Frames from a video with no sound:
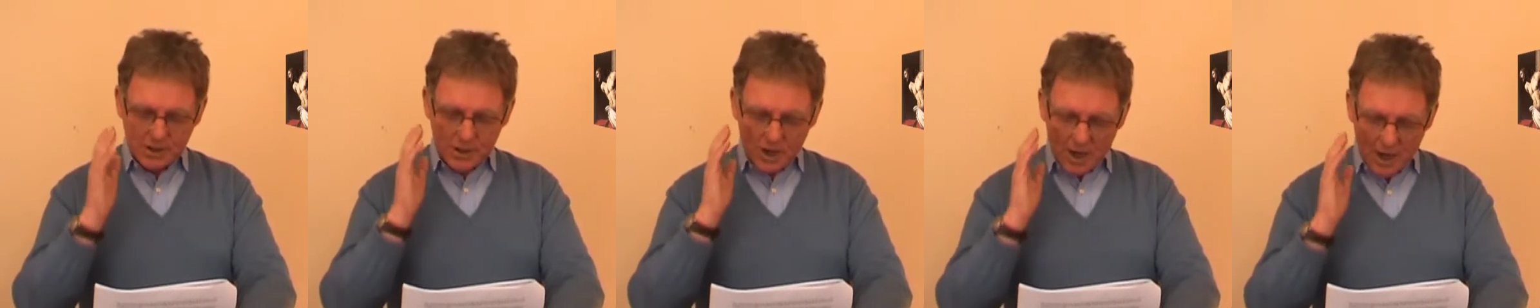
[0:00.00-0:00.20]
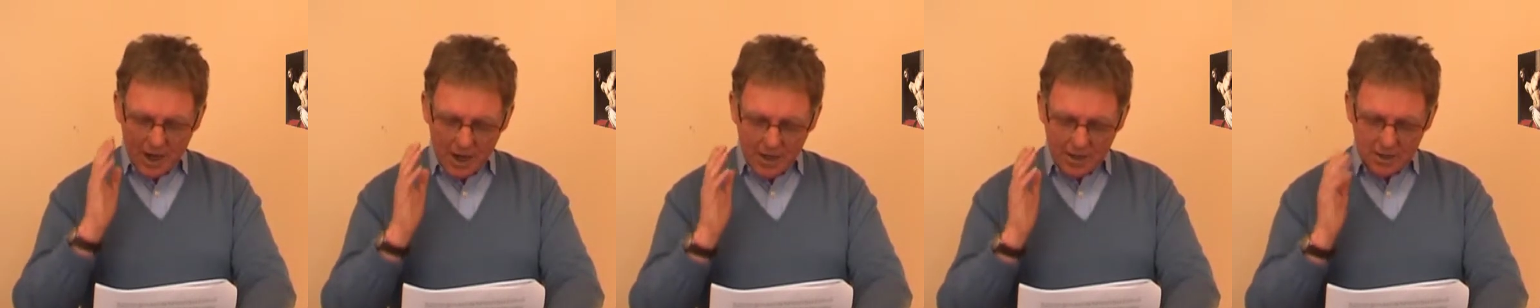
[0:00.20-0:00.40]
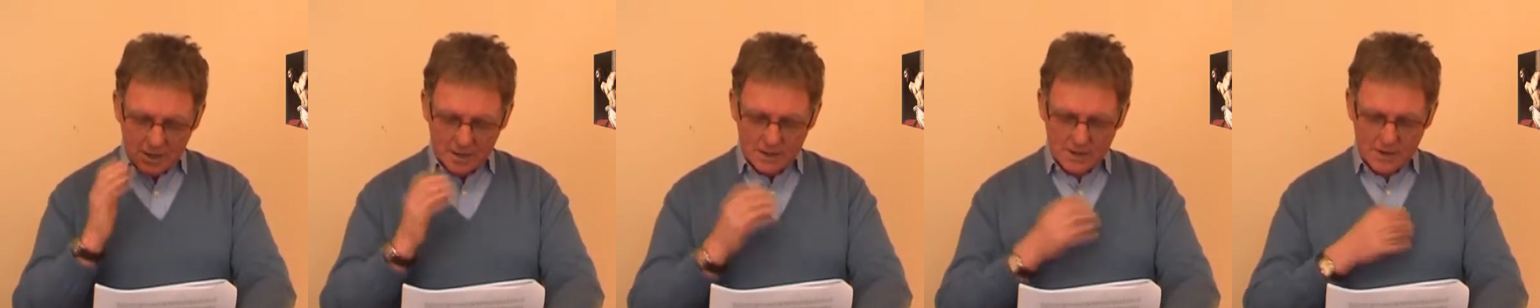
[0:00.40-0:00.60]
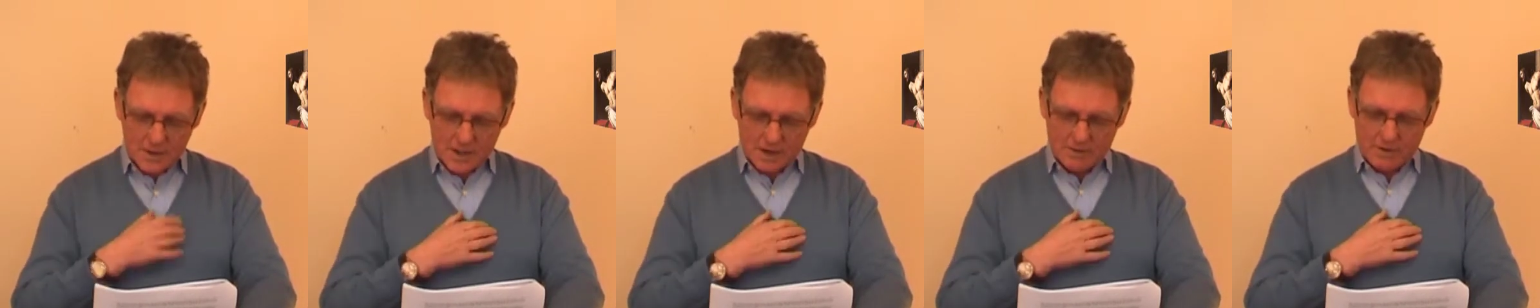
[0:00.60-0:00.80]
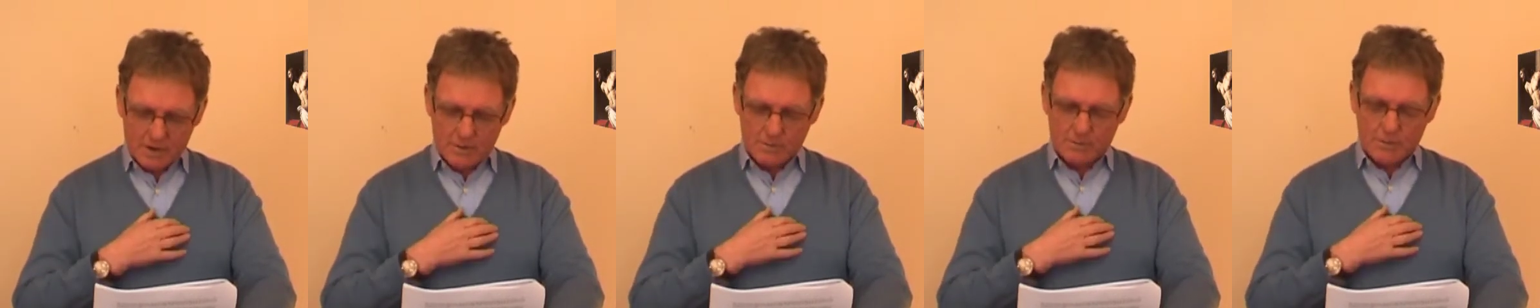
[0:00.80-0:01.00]
titles
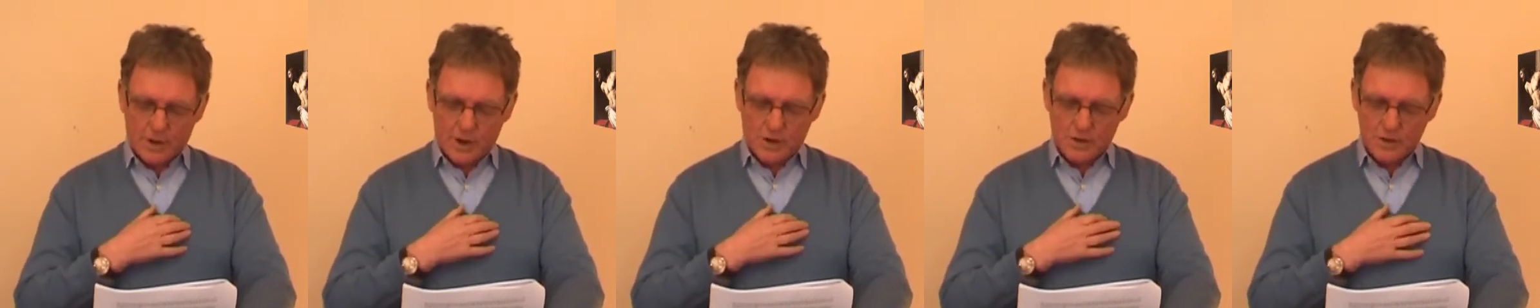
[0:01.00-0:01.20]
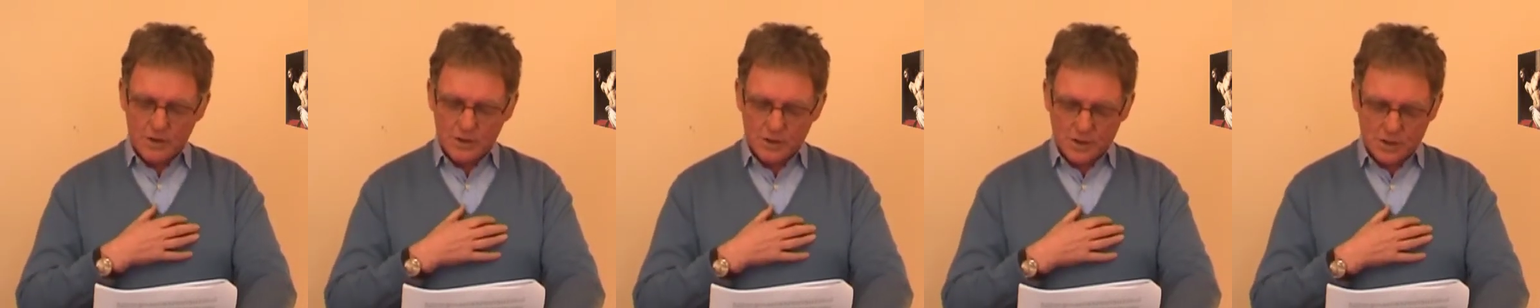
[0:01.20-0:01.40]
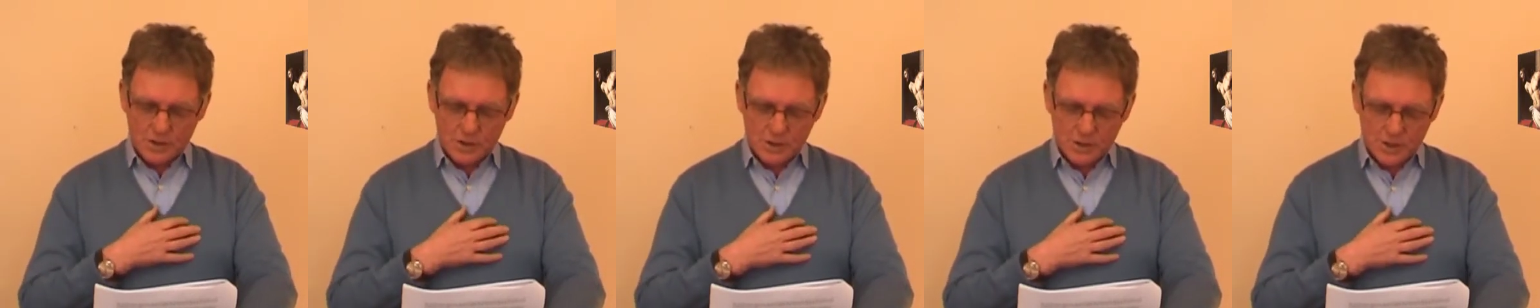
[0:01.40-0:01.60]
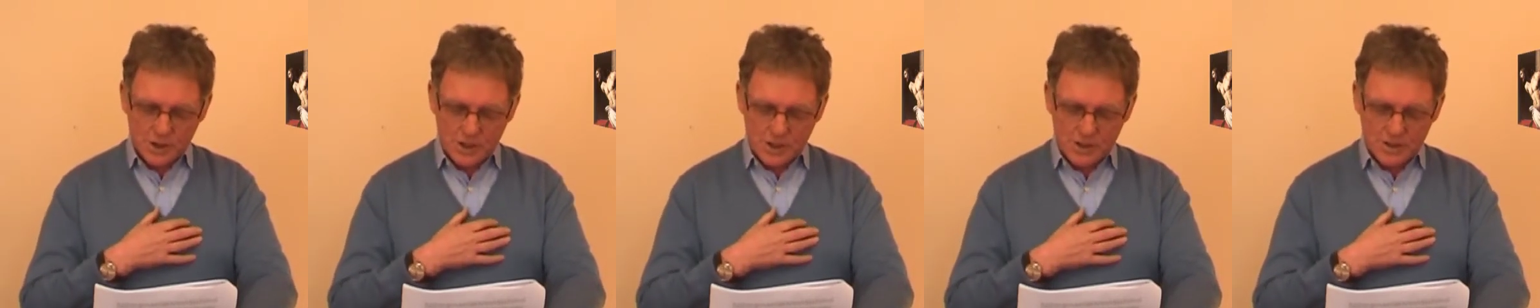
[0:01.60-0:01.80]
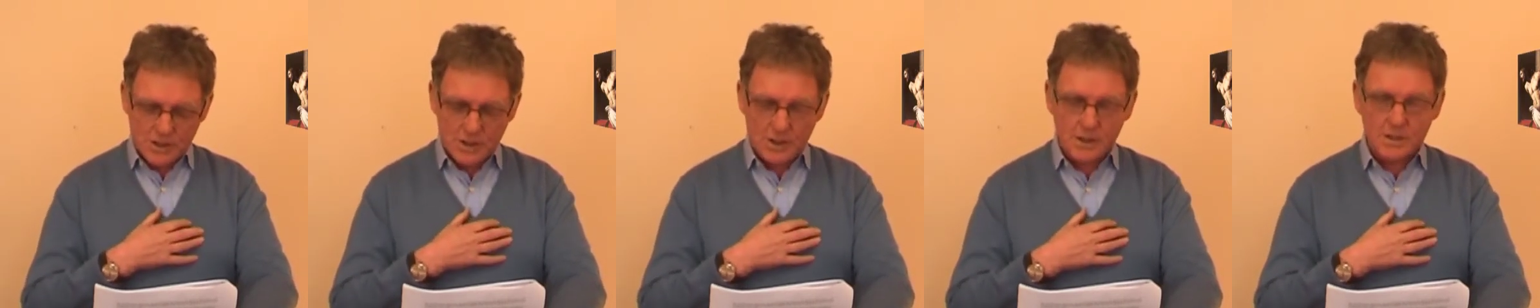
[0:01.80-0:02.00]
are imposed on
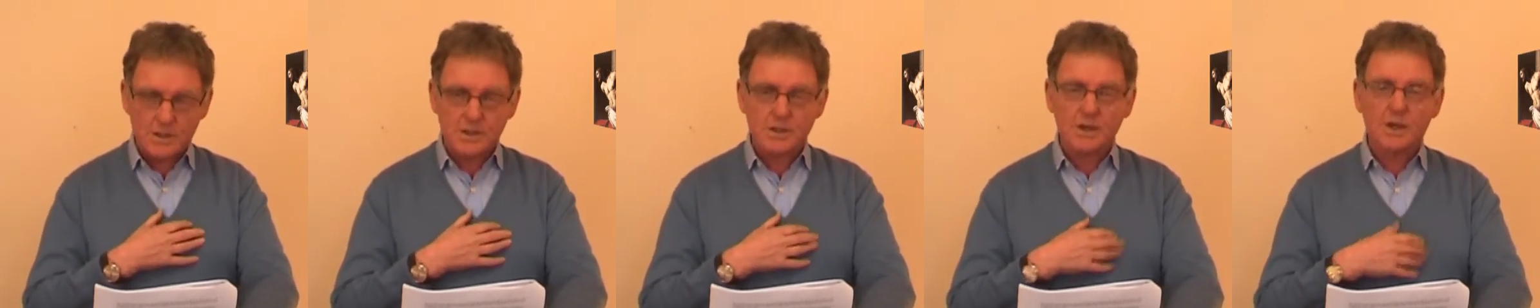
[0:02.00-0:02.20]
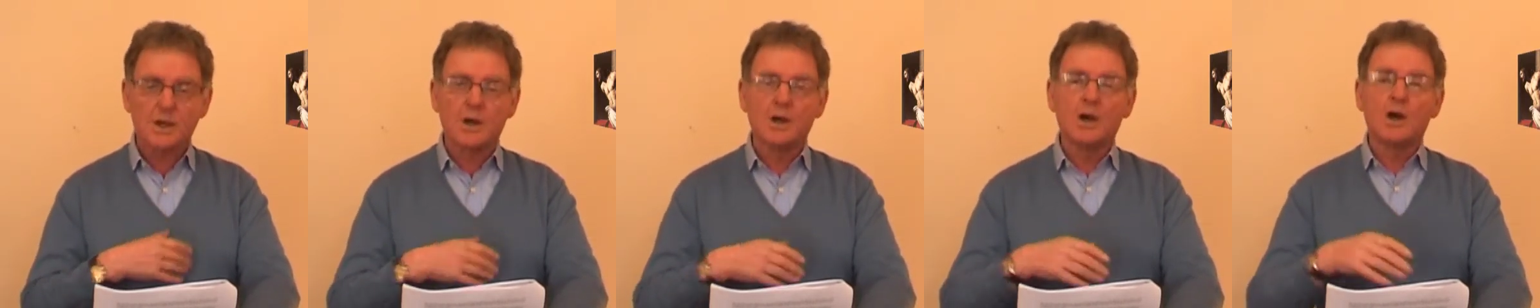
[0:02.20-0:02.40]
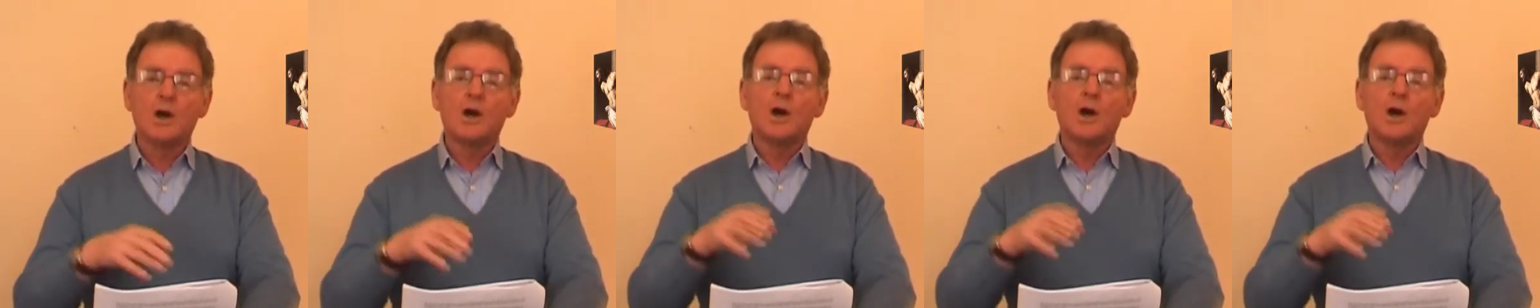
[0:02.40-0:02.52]
Jesus,